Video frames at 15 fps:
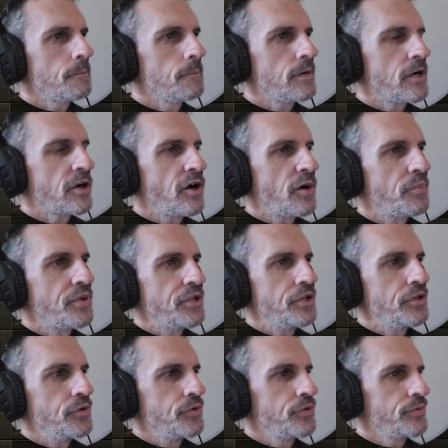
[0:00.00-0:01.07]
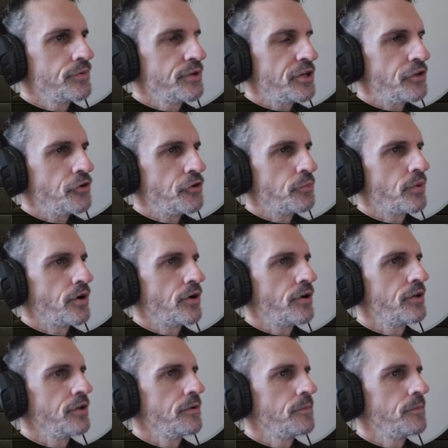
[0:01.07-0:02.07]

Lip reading: accompany you in your party?